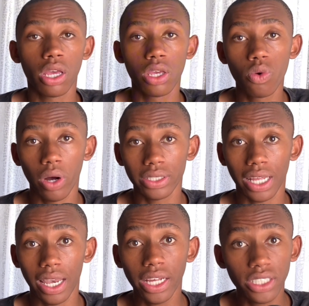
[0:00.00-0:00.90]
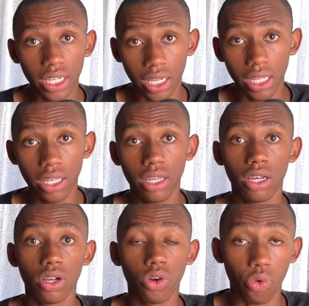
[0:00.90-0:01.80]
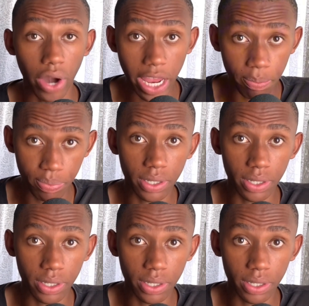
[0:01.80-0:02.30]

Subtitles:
he was allegedly raped,